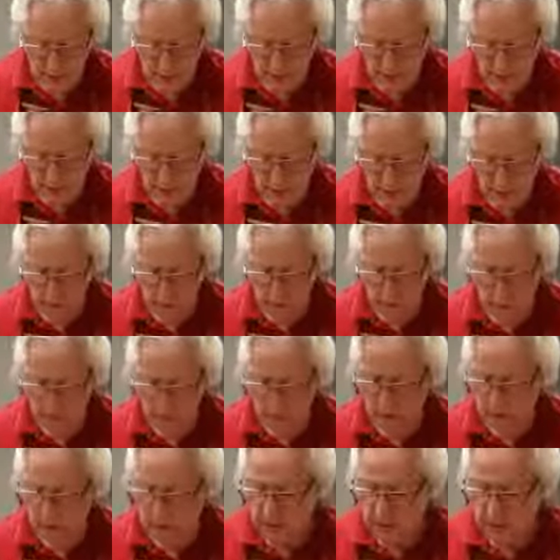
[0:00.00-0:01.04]
and everything,
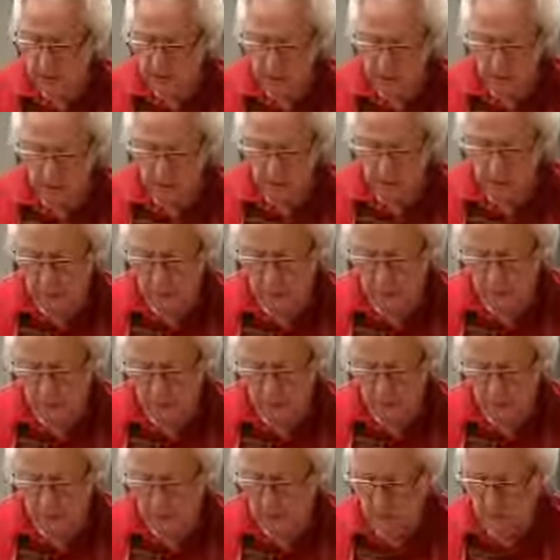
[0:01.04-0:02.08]
and your dip
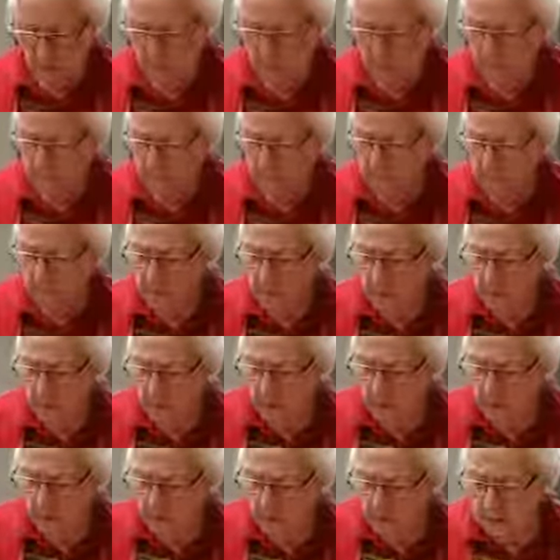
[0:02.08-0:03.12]
in there.
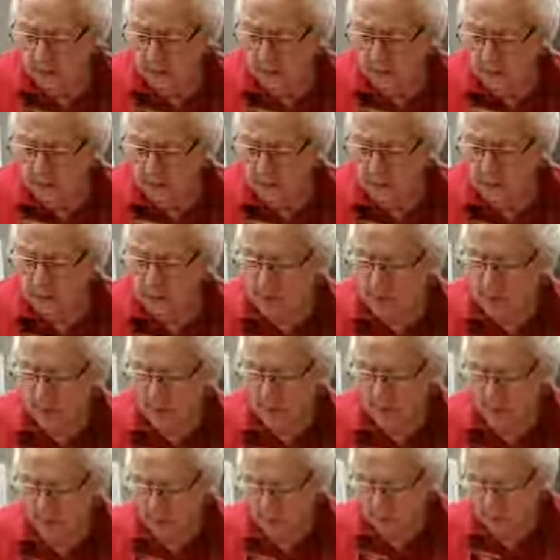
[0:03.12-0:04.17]
Now this
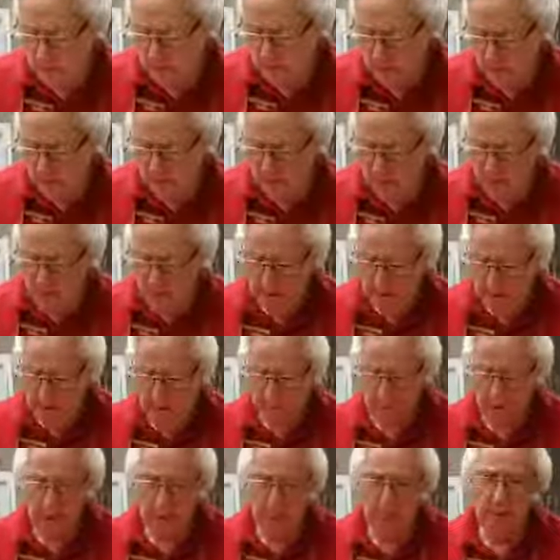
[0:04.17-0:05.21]
poinsettia was made by
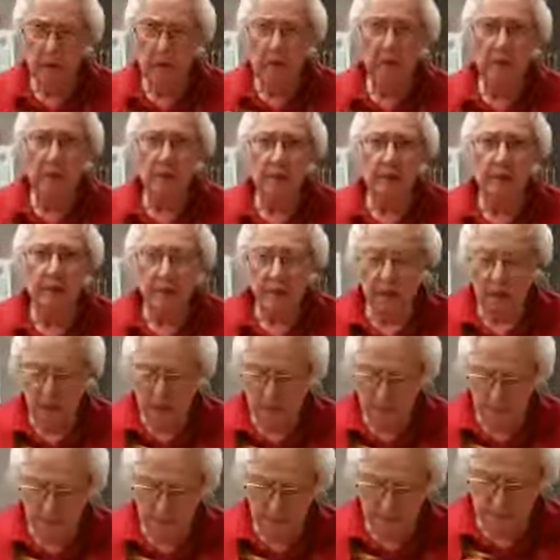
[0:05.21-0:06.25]
Grandma Margaret
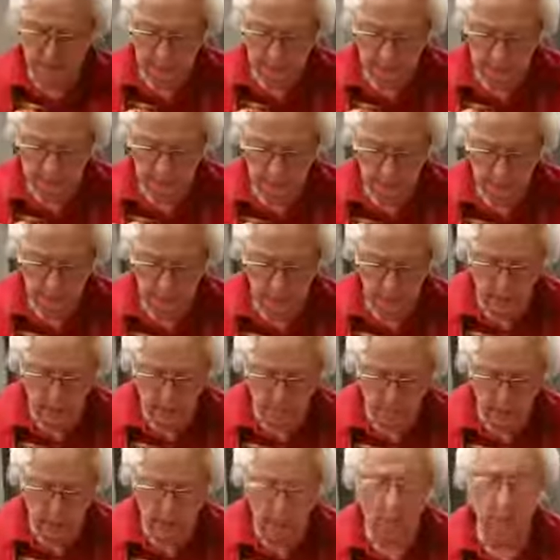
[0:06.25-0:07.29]
Tanner, and
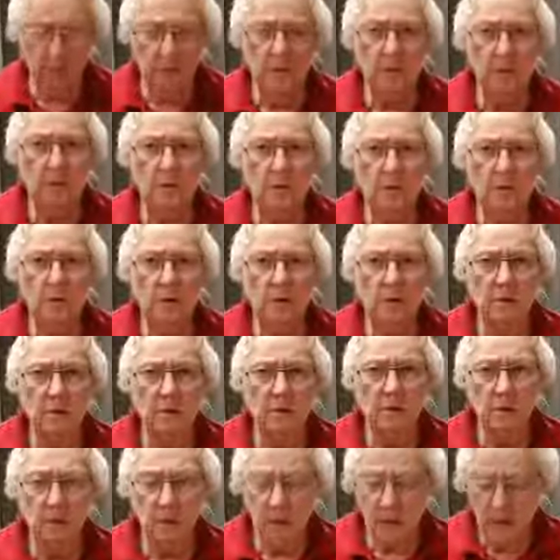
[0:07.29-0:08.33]
I always use this
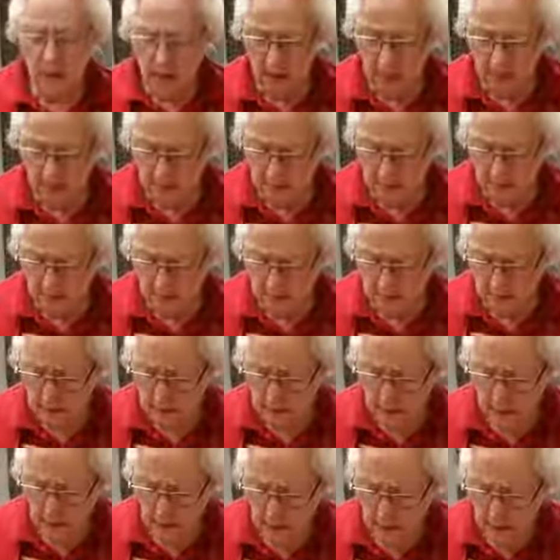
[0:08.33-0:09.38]
for the holidays
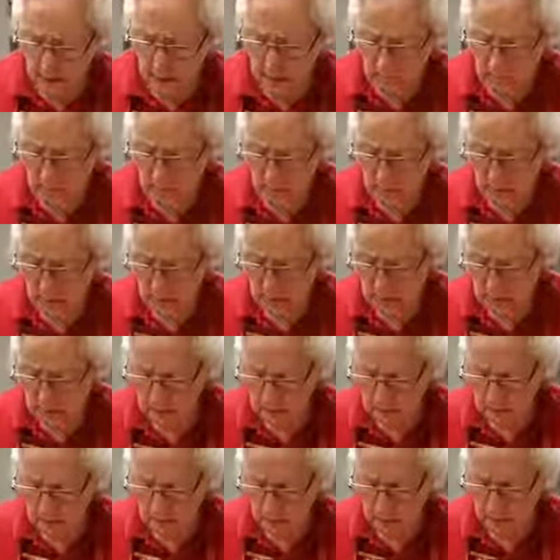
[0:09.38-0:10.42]
because
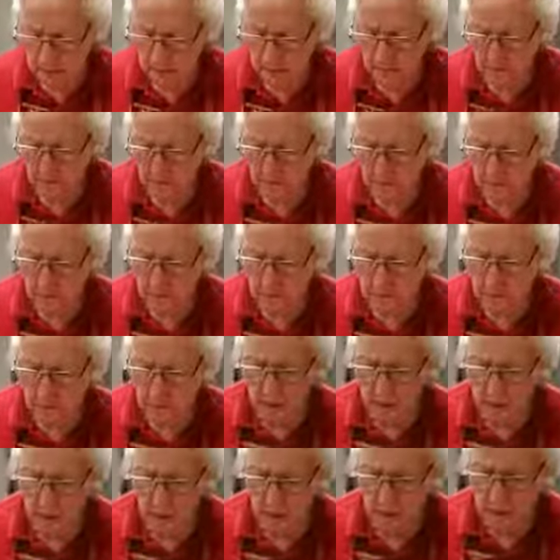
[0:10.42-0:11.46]
it's just very
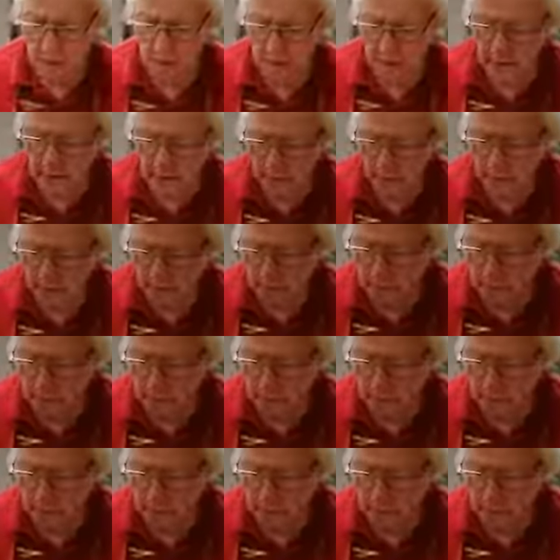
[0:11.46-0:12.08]
unique and very